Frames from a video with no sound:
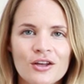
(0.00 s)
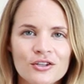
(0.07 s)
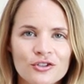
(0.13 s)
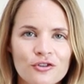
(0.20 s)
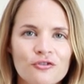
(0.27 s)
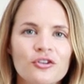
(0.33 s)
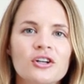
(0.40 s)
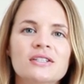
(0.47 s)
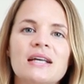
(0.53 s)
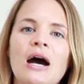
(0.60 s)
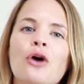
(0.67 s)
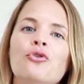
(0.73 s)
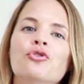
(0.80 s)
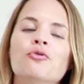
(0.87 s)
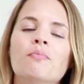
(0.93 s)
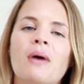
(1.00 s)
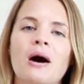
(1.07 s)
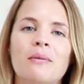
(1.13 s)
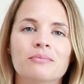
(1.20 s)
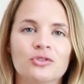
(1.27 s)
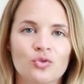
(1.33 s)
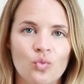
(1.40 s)
So first, how do
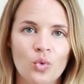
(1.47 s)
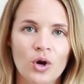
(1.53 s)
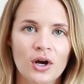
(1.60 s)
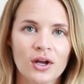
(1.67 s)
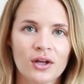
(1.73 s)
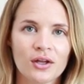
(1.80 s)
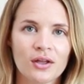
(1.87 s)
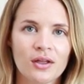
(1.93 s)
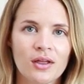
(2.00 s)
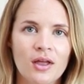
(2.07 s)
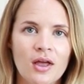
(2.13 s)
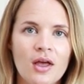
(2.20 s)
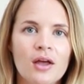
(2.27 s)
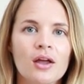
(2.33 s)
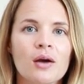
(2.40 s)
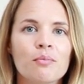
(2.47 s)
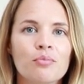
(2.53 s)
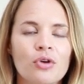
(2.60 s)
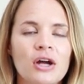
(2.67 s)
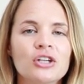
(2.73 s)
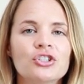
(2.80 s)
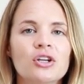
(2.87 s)
pumps work?
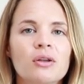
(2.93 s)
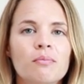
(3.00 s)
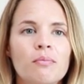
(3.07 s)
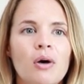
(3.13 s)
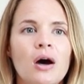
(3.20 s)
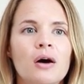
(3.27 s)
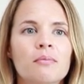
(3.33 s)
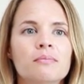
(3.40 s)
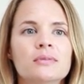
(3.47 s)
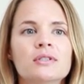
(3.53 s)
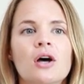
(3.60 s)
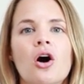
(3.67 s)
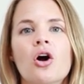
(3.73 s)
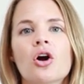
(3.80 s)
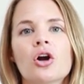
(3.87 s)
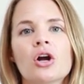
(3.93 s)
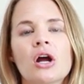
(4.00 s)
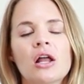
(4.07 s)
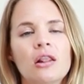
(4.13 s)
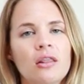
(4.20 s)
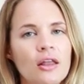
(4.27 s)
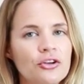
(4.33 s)
Compression pumps are
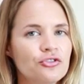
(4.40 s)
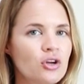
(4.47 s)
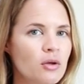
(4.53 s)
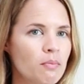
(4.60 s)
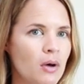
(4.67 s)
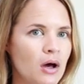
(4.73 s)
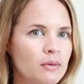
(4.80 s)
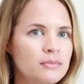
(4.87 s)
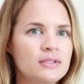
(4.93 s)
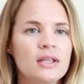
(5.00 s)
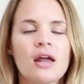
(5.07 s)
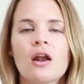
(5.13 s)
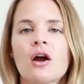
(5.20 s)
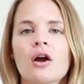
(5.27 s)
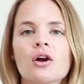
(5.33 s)
electric pumps that